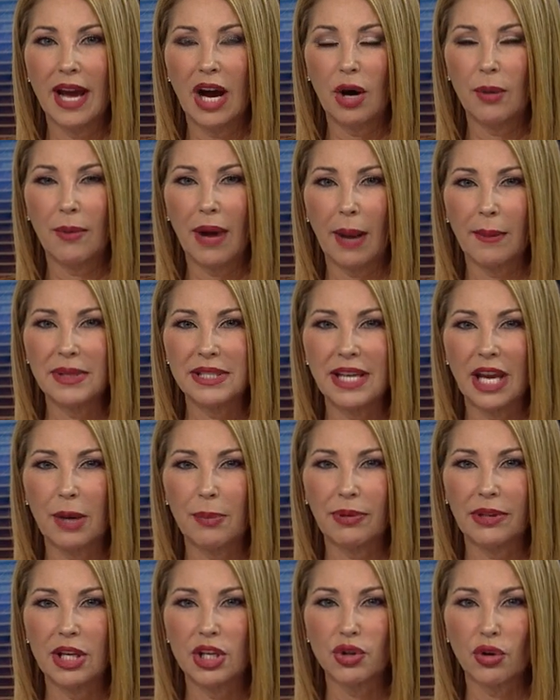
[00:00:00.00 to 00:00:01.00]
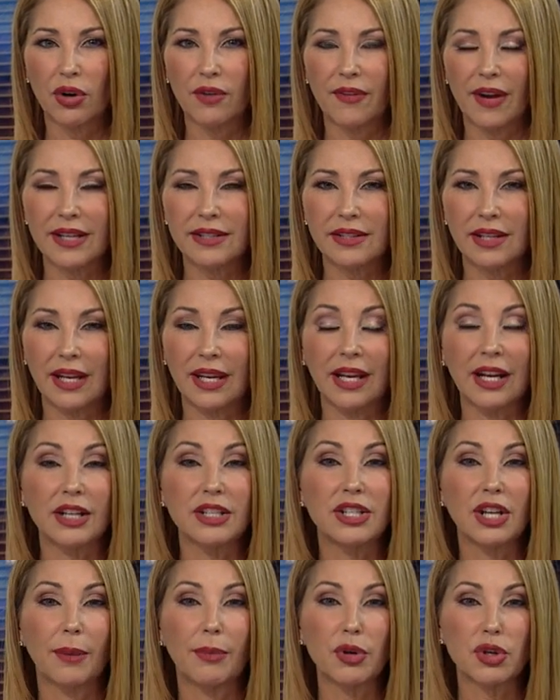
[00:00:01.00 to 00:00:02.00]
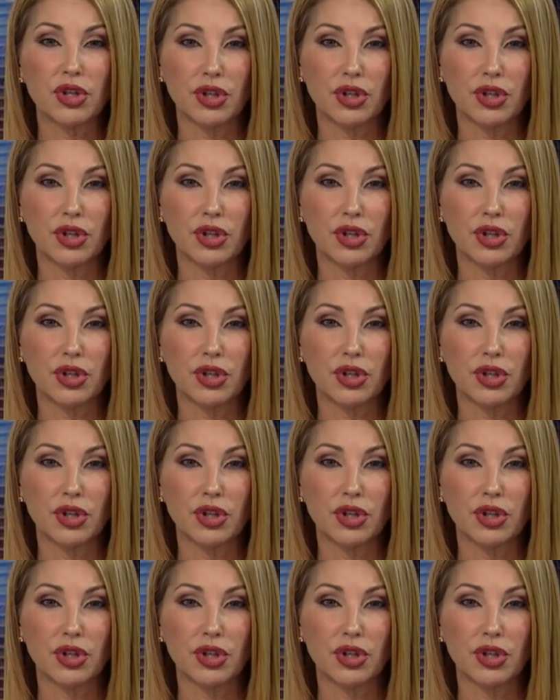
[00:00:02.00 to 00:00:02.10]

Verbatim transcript: now, Miami Dade police are investigating a double